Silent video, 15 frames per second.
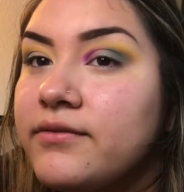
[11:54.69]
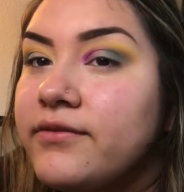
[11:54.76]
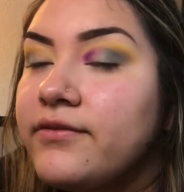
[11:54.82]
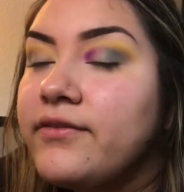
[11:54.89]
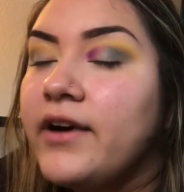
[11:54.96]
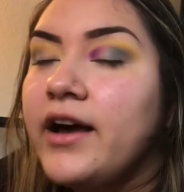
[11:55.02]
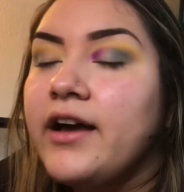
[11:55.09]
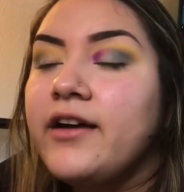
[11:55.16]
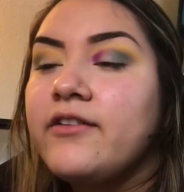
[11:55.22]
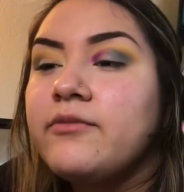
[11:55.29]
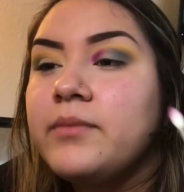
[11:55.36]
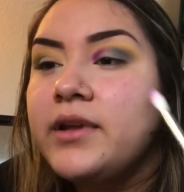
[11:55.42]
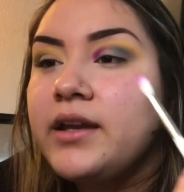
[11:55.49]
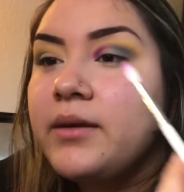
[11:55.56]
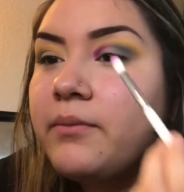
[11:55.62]

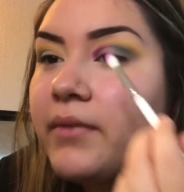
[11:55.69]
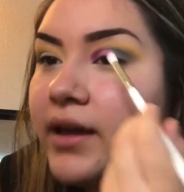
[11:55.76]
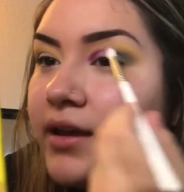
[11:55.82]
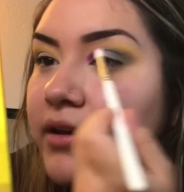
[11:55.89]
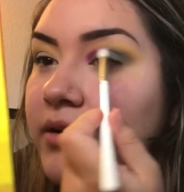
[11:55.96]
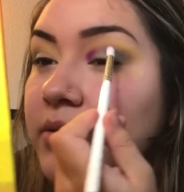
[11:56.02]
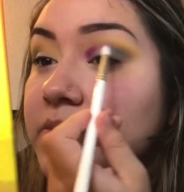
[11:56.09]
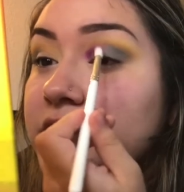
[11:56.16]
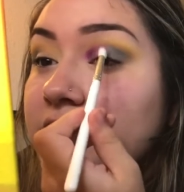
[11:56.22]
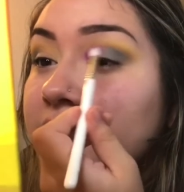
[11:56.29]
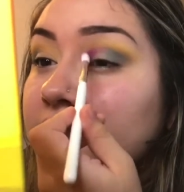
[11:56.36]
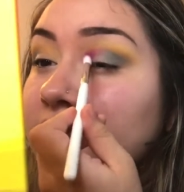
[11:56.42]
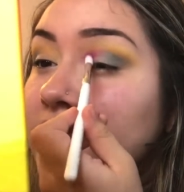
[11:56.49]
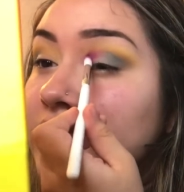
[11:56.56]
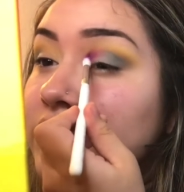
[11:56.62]
5-minute makeup
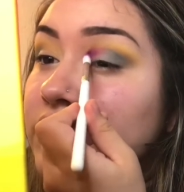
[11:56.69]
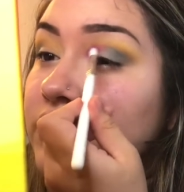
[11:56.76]
challenge.